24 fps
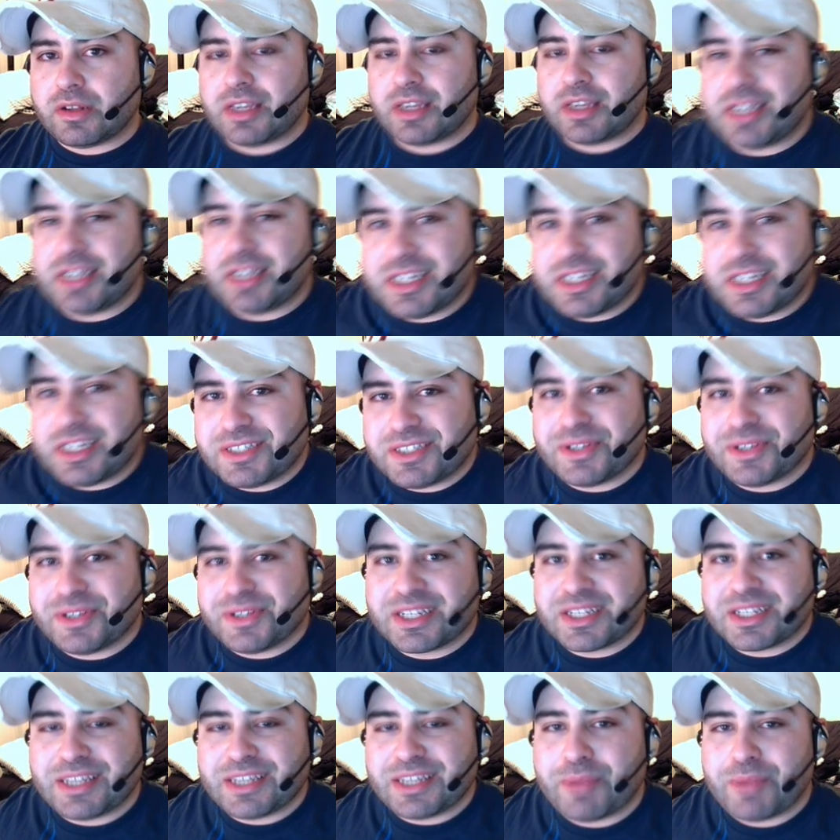And until
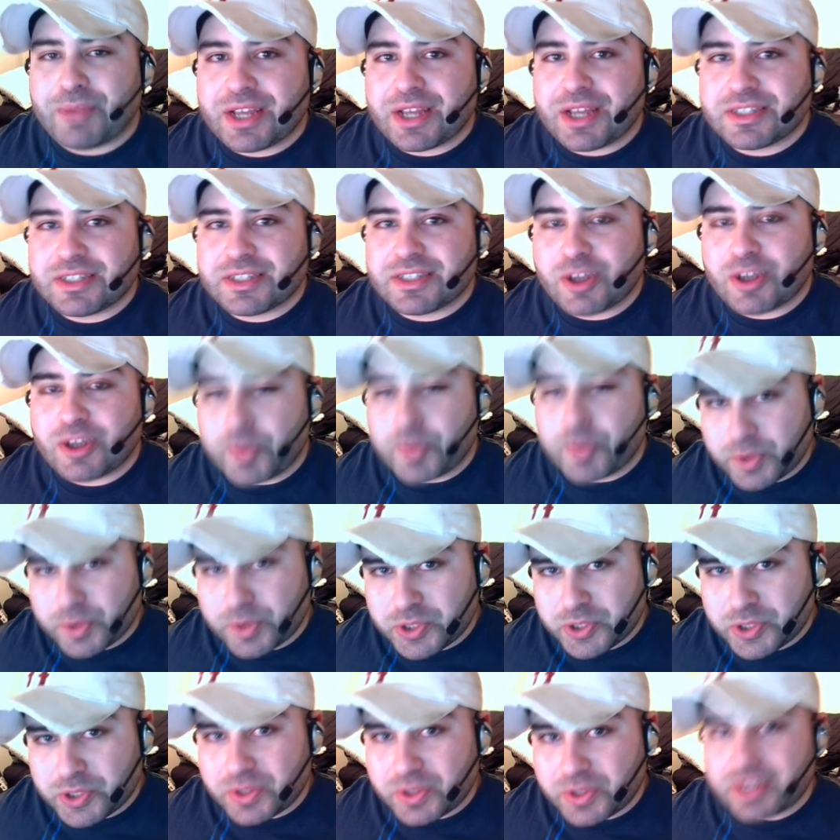next time, guys, I hope you
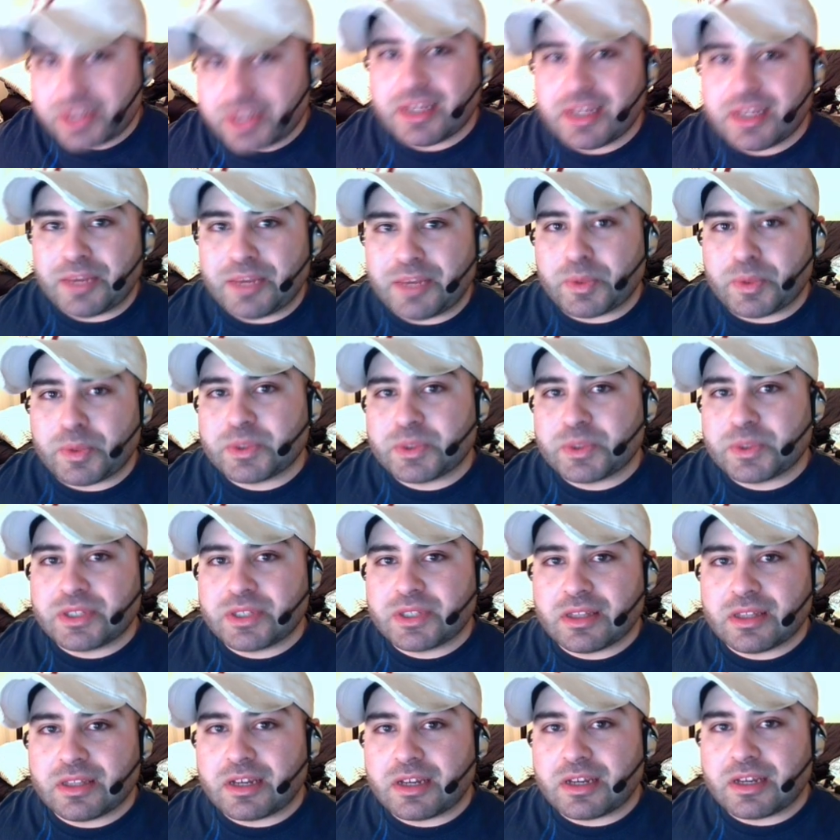enjoy, and we will see
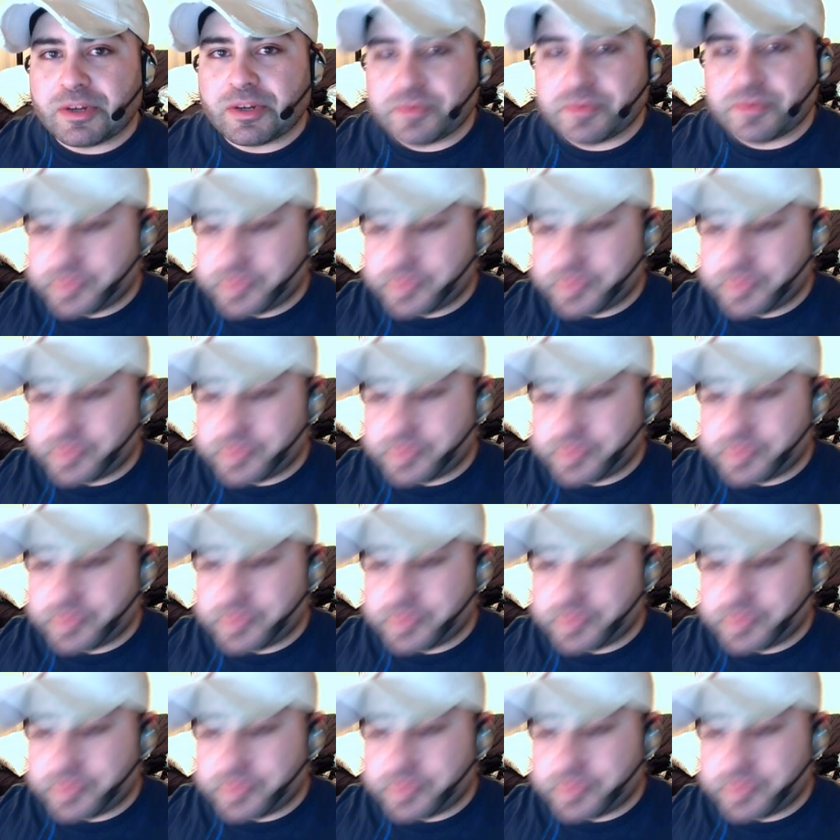you later.